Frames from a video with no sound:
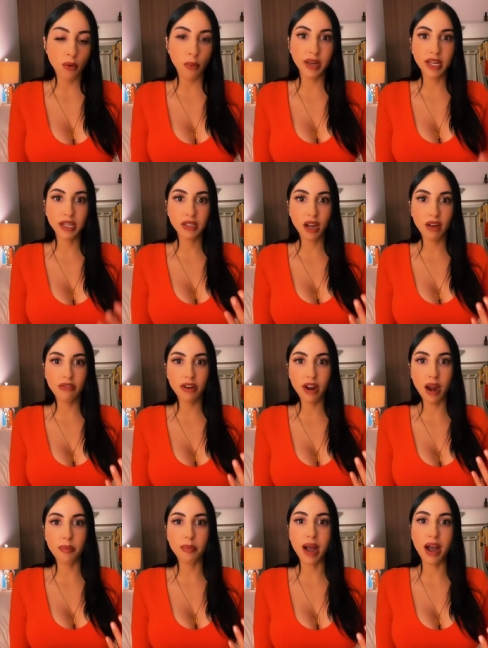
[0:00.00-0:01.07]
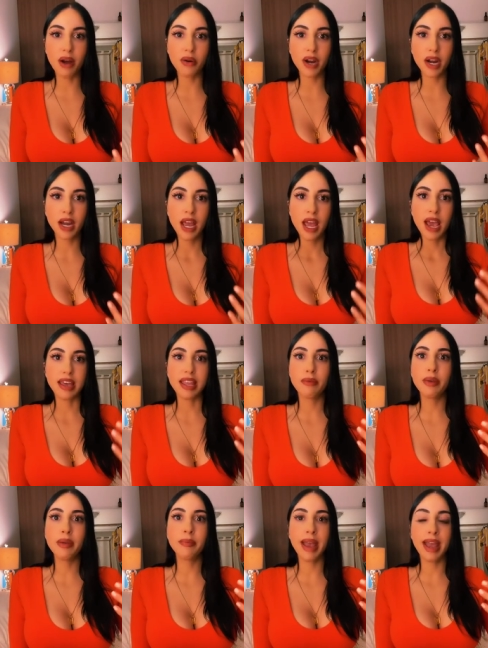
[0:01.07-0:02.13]
but we discover our power and
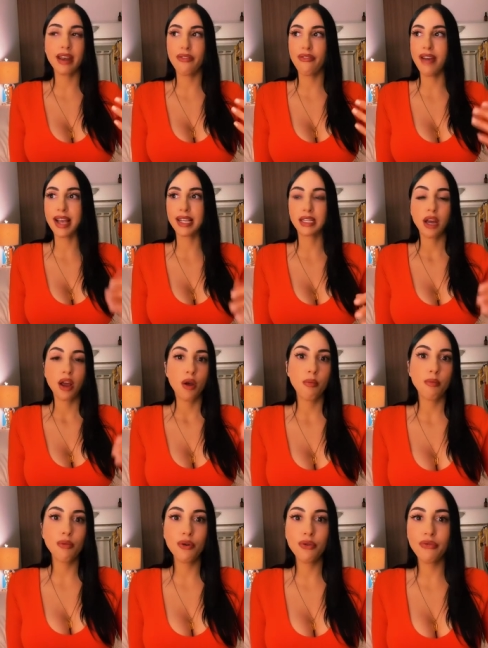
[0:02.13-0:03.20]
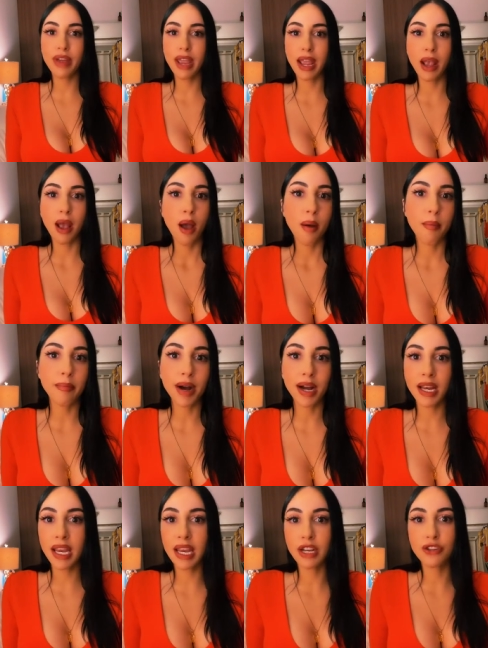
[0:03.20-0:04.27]
then we manifest moving,
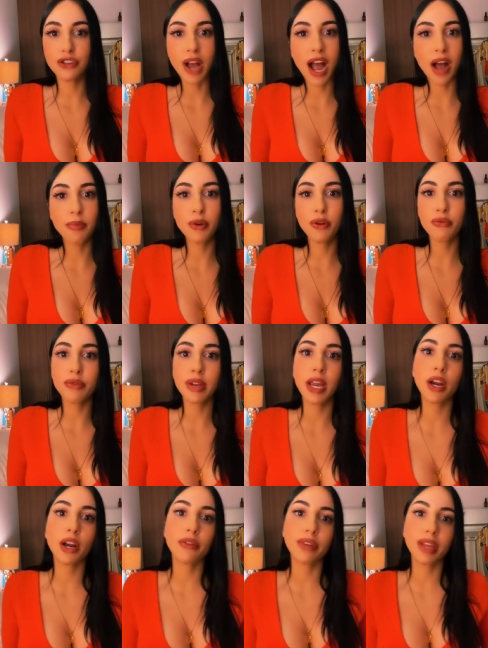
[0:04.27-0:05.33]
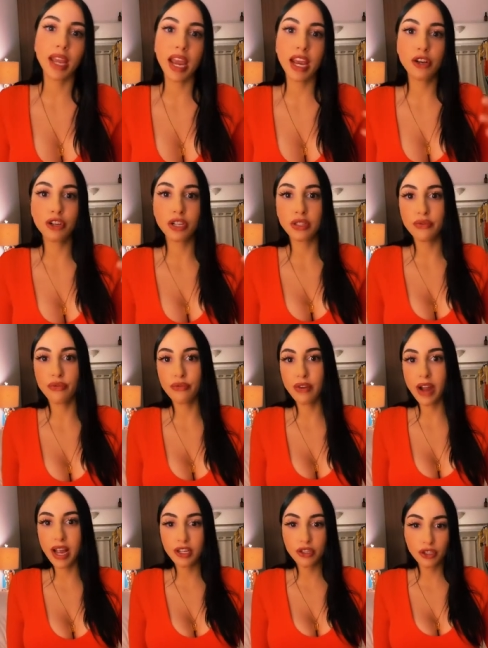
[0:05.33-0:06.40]
money, job, career, vacations,
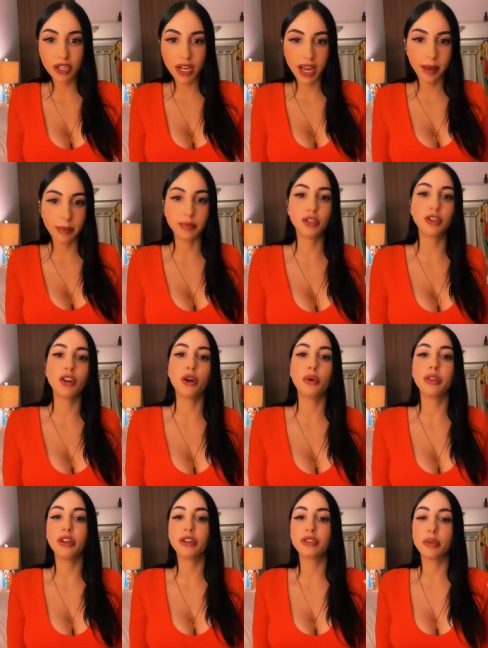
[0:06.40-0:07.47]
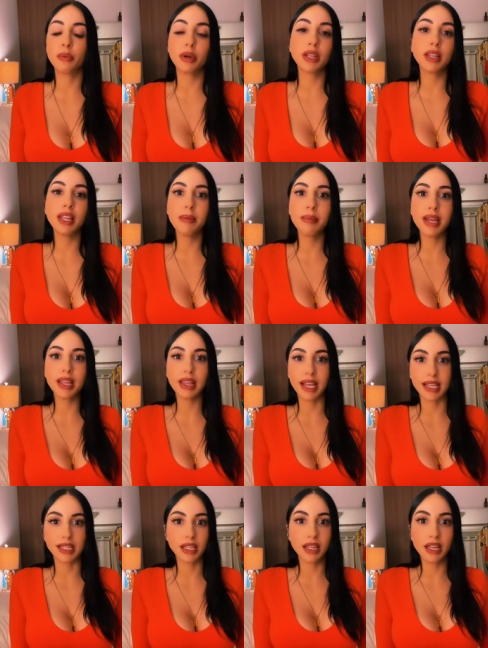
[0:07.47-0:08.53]
friendships, you know, we're
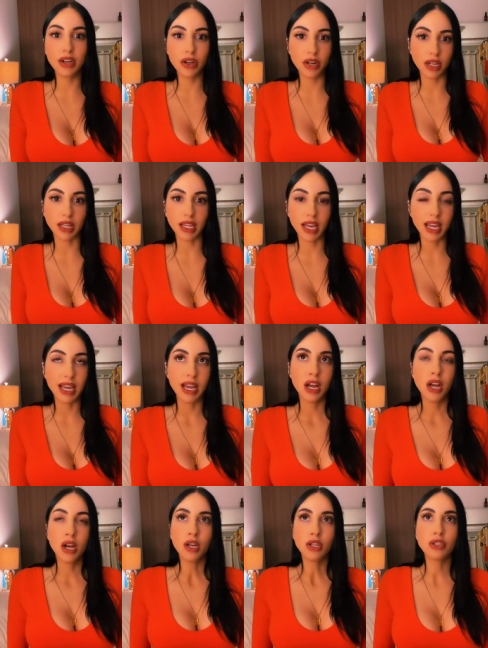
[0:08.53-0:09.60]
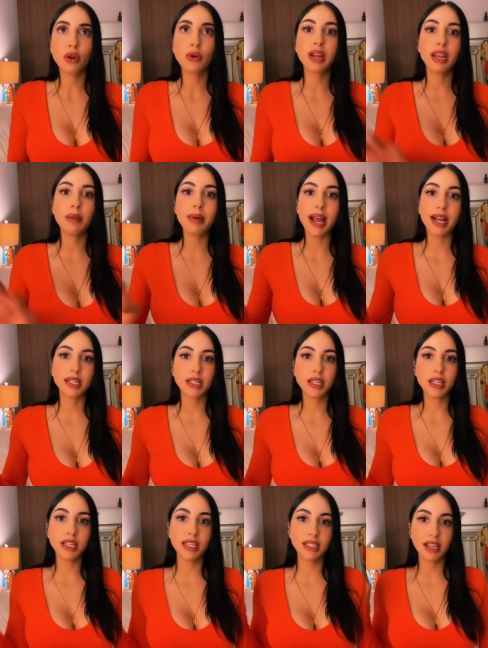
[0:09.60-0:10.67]
limitless, literally. So getting back to
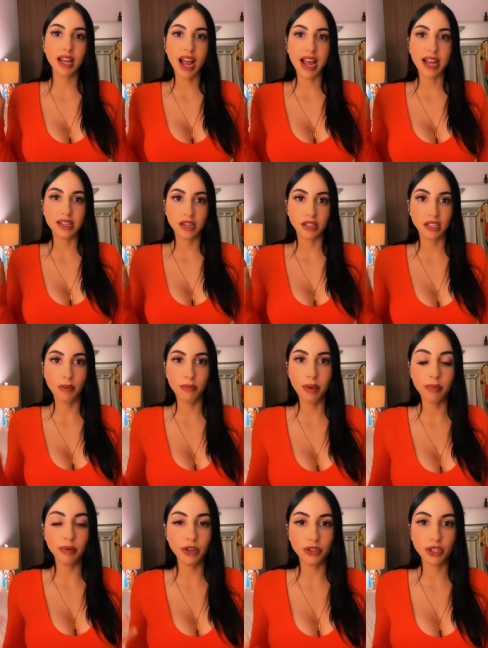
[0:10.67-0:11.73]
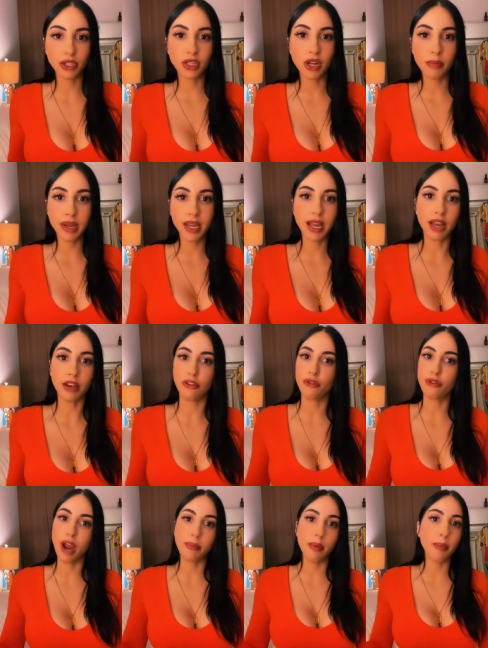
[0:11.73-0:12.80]
the list, guys, because some people are just coming in,
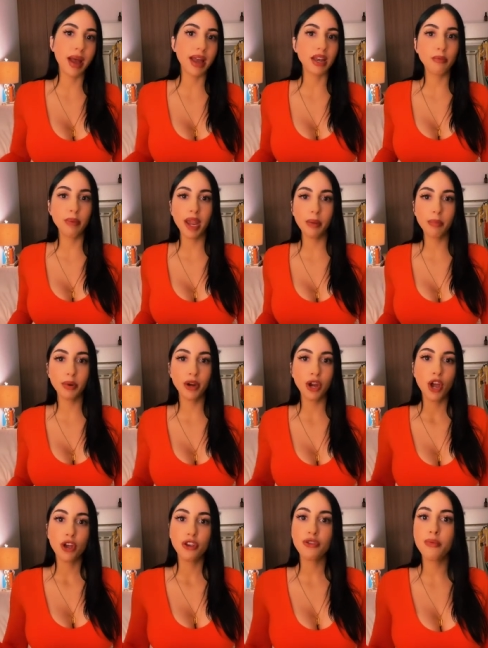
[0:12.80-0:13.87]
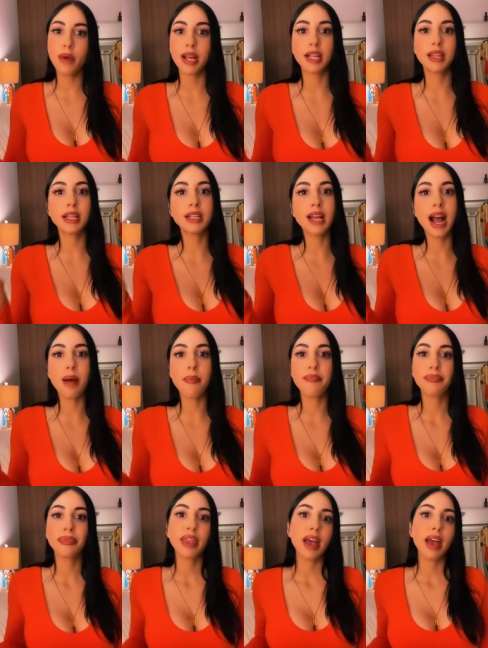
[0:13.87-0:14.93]
grab a pen and paper, you write at the top,